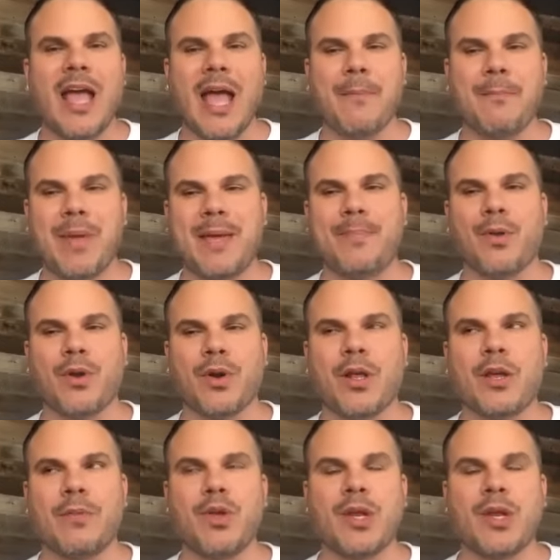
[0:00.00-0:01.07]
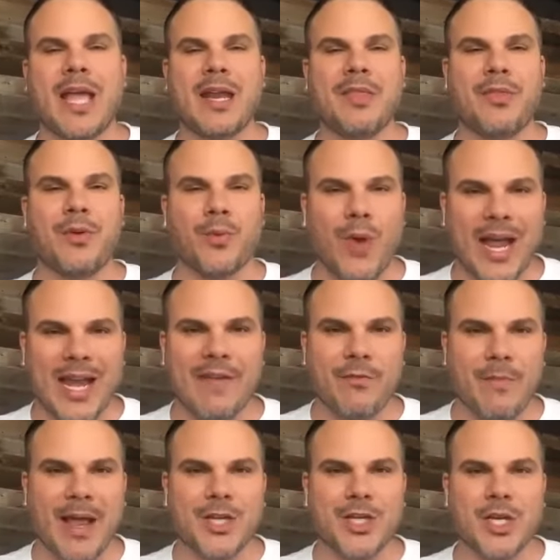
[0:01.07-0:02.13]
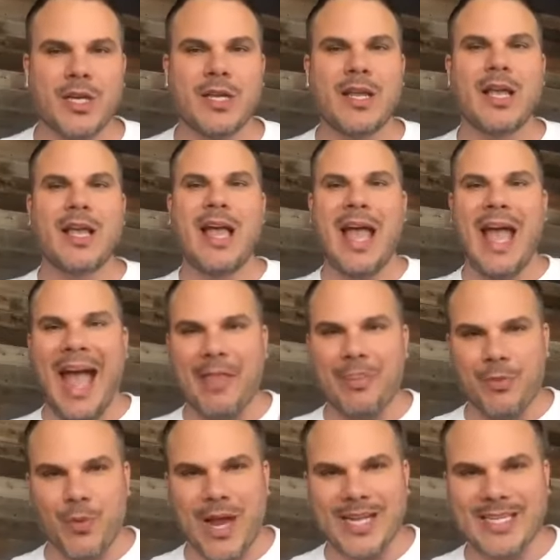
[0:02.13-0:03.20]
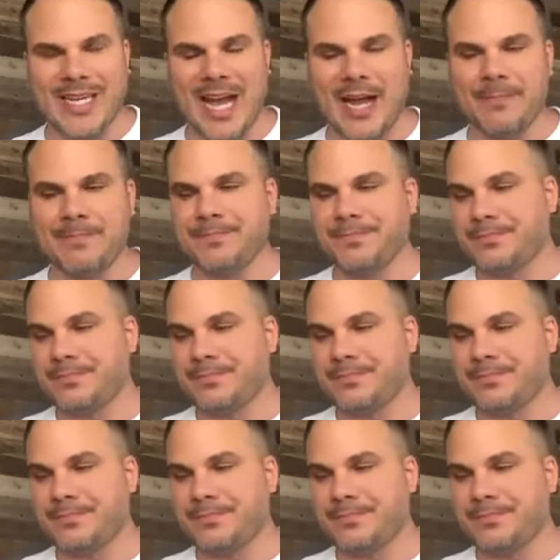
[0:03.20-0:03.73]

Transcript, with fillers: and people are communicated the right information at the right time